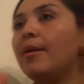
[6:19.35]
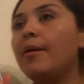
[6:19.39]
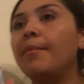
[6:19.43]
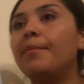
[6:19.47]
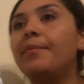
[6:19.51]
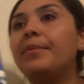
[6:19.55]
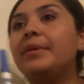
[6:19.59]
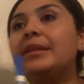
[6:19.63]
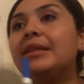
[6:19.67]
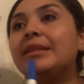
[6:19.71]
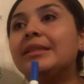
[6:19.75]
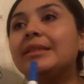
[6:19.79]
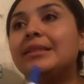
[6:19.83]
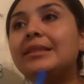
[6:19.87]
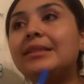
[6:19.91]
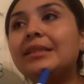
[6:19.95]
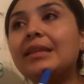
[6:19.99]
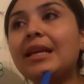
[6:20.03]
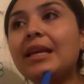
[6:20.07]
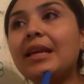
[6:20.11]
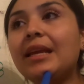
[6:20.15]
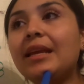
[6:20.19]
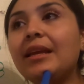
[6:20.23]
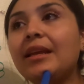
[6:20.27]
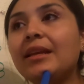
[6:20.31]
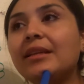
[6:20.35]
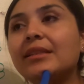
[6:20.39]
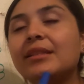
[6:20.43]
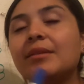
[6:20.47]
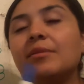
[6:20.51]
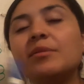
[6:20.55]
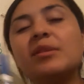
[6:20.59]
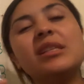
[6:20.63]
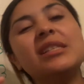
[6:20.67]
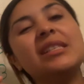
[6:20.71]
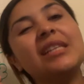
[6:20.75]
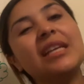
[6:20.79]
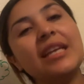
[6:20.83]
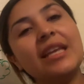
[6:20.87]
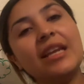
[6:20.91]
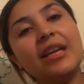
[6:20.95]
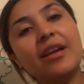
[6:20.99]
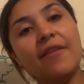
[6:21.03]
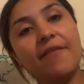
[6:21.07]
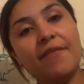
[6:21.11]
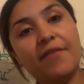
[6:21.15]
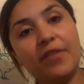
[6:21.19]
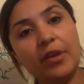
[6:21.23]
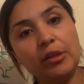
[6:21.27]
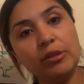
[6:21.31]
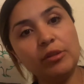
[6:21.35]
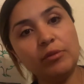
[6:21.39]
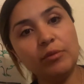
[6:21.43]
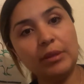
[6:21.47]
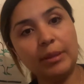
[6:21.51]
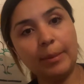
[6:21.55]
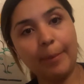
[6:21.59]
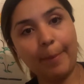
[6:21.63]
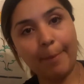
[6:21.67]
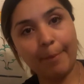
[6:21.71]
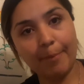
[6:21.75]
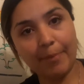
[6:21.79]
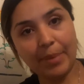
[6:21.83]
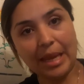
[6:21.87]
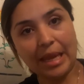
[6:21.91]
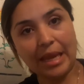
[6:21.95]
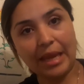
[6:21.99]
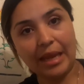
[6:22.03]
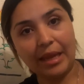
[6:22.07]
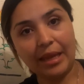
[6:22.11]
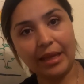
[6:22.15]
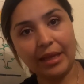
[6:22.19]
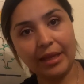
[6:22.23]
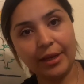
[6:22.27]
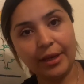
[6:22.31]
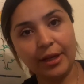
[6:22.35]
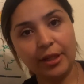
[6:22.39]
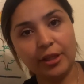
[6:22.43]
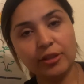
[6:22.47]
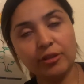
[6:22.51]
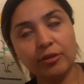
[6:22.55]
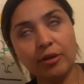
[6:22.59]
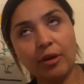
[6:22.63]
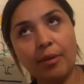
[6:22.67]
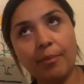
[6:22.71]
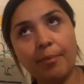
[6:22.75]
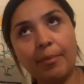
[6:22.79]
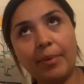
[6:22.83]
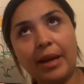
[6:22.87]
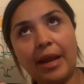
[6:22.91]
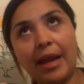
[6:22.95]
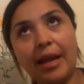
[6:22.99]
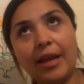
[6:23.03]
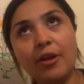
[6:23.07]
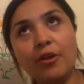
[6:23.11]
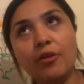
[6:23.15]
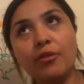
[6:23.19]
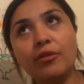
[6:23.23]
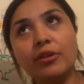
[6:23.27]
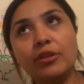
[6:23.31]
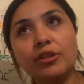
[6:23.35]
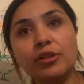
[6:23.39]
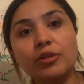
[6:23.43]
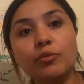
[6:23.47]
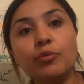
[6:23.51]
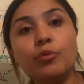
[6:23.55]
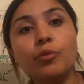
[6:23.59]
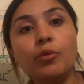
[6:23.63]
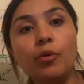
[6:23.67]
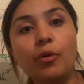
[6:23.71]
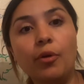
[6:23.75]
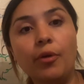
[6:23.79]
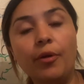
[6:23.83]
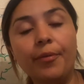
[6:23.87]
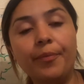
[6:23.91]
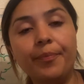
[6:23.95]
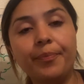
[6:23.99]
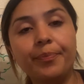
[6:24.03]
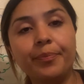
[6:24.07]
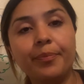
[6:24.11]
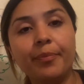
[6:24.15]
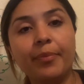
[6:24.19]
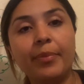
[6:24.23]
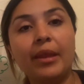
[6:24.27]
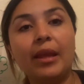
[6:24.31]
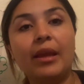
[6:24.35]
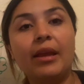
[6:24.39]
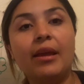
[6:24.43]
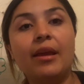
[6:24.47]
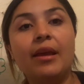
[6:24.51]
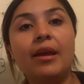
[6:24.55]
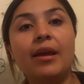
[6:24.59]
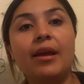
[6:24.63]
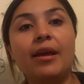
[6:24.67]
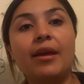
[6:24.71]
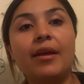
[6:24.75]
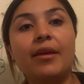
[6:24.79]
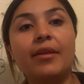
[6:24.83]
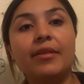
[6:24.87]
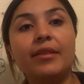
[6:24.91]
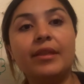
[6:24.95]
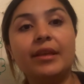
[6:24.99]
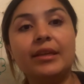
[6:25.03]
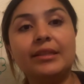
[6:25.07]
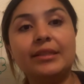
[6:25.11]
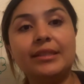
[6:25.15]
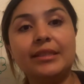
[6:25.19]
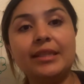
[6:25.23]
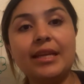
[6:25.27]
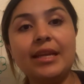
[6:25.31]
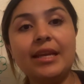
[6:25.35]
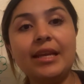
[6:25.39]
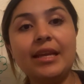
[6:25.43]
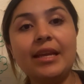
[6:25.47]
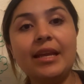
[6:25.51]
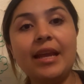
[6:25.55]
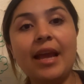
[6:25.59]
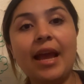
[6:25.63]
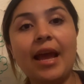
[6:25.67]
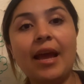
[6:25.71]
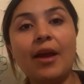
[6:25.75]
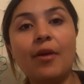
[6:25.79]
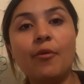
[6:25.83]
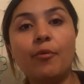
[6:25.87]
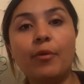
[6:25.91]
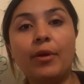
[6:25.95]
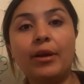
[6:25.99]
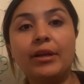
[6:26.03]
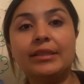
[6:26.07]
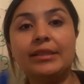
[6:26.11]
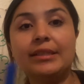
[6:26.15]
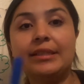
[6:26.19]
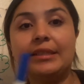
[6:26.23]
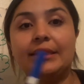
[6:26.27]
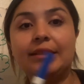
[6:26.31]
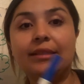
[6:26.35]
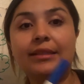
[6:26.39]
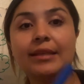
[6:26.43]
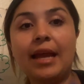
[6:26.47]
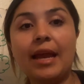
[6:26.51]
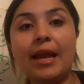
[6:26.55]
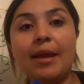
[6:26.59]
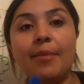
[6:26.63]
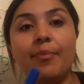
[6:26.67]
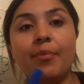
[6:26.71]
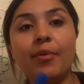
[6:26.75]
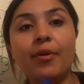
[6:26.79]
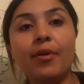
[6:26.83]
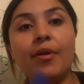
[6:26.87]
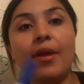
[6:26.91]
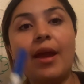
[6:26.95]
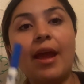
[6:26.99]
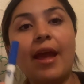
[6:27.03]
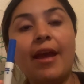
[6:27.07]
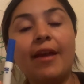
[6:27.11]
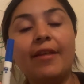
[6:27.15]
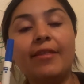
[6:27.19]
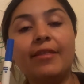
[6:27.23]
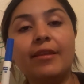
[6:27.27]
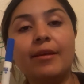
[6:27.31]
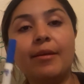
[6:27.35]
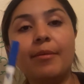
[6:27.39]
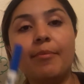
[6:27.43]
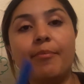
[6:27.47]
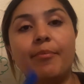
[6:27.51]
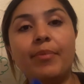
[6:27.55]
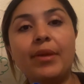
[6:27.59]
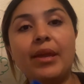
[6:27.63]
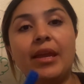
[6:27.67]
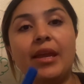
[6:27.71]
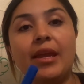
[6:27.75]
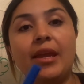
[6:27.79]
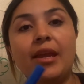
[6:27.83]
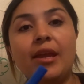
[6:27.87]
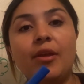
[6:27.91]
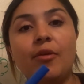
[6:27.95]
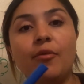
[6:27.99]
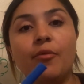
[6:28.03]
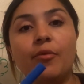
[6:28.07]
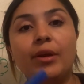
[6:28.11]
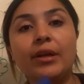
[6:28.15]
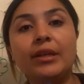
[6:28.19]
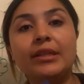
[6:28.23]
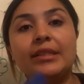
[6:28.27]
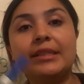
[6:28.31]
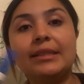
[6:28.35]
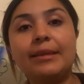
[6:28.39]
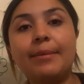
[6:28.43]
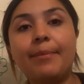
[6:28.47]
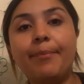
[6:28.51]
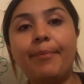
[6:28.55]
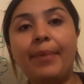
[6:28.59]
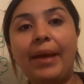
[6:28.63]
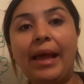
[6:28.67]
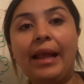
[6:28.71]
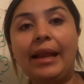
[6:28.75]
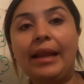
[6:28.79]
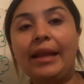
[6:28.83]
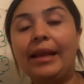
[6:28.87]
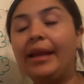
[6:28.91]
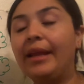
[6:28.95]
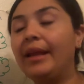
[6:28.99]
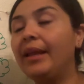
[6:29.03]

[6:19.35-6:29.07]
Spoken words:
but the D, sometimes I get it confused with the B. So, but I know there's a rule. The D wears a diaper and the B wears a belly.